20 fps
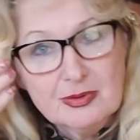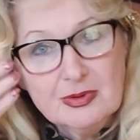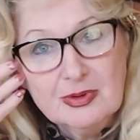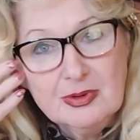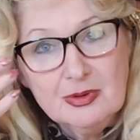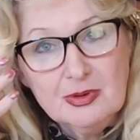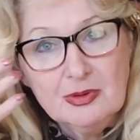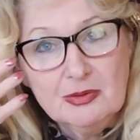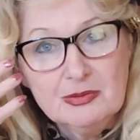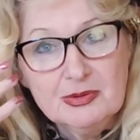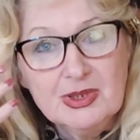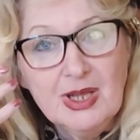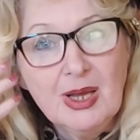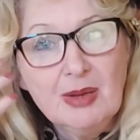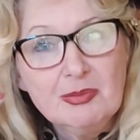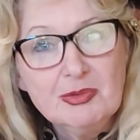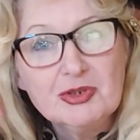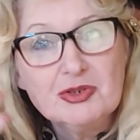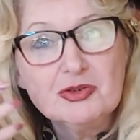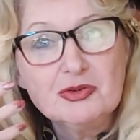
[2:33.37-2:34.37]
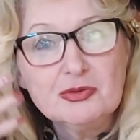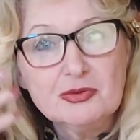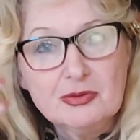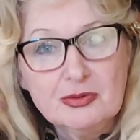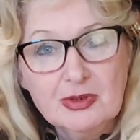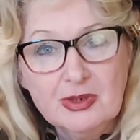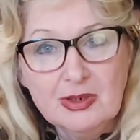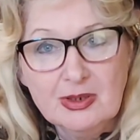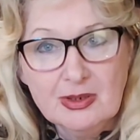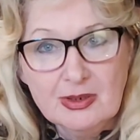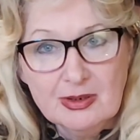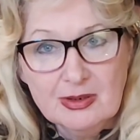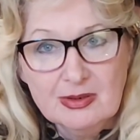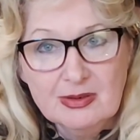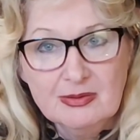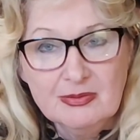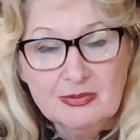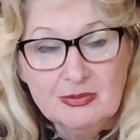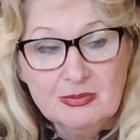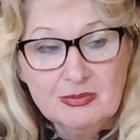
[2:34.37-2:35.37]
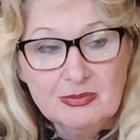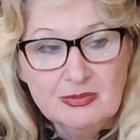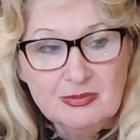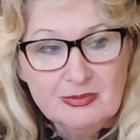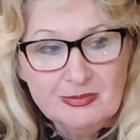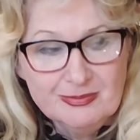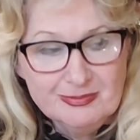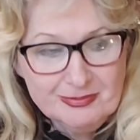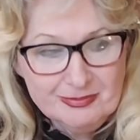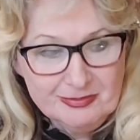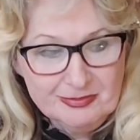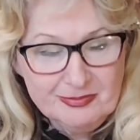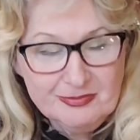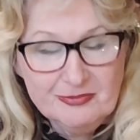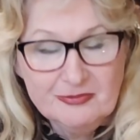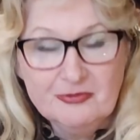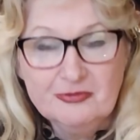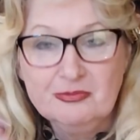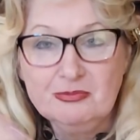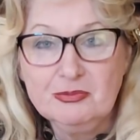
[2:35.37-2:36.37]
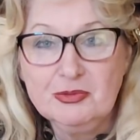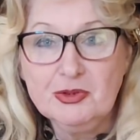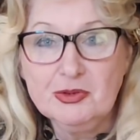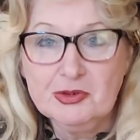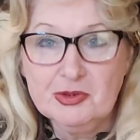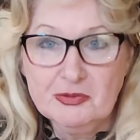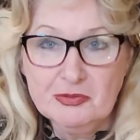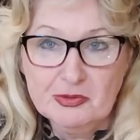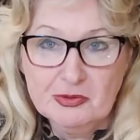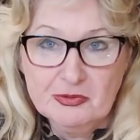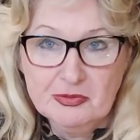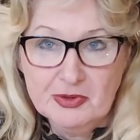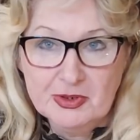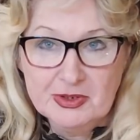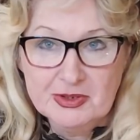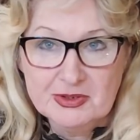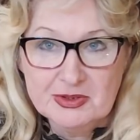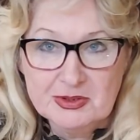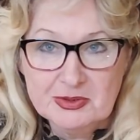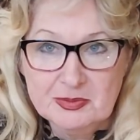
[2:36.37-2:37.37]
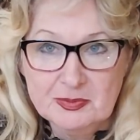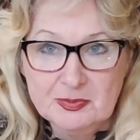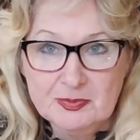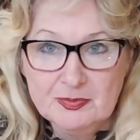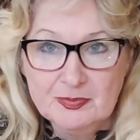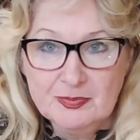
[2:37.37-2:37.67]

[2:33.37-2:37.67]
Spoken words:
you know, damage to her beautiful face.